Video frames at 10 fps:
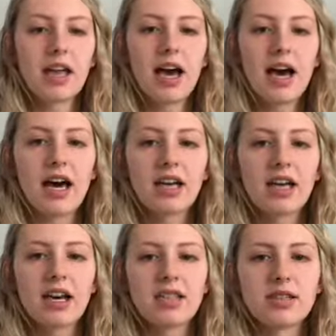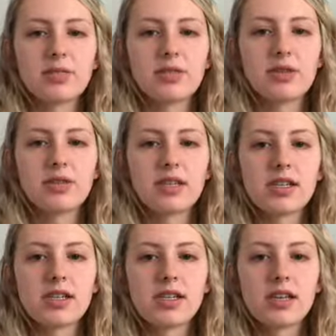that had cuts and
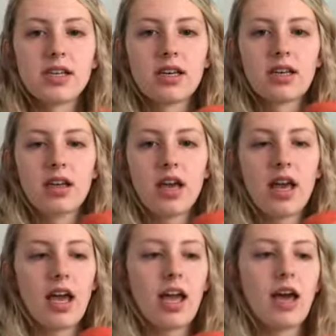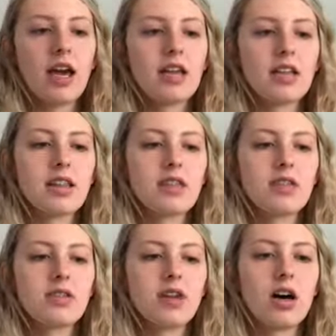bruises, and
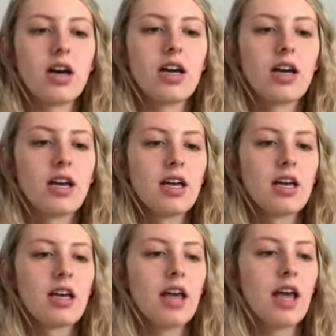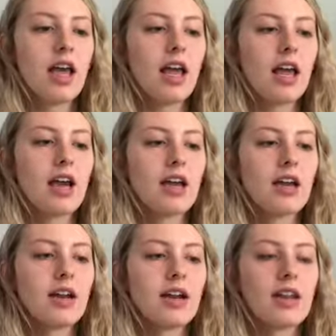these do not.
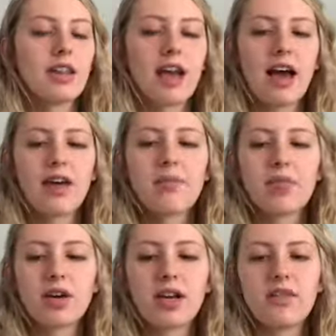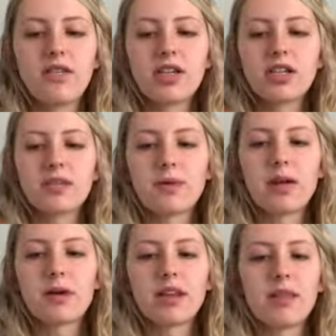And they had pretty good features when
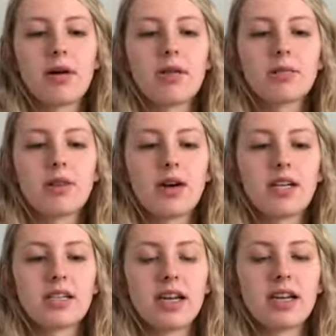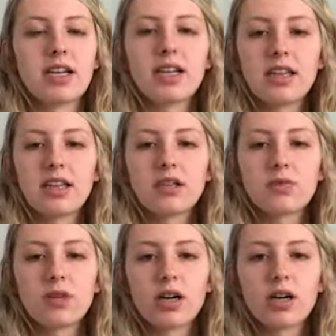I picked them up, so I decided that these
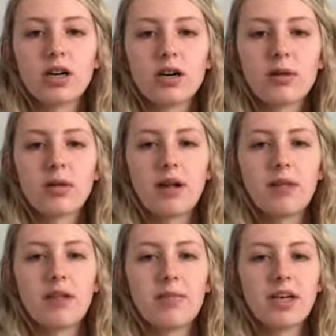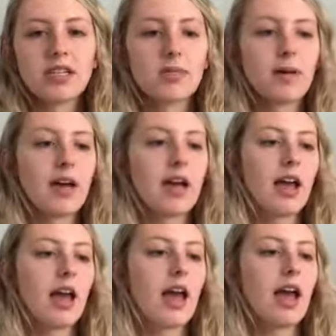were probably the best to pick.
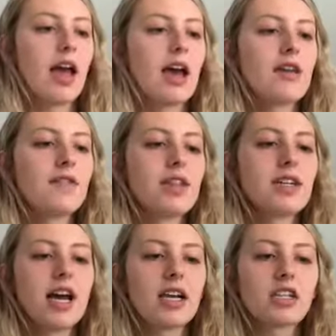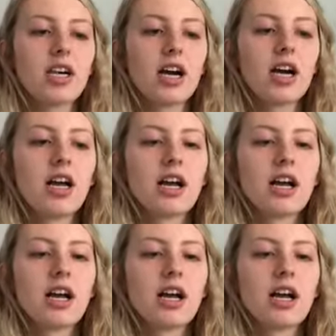And for the texture,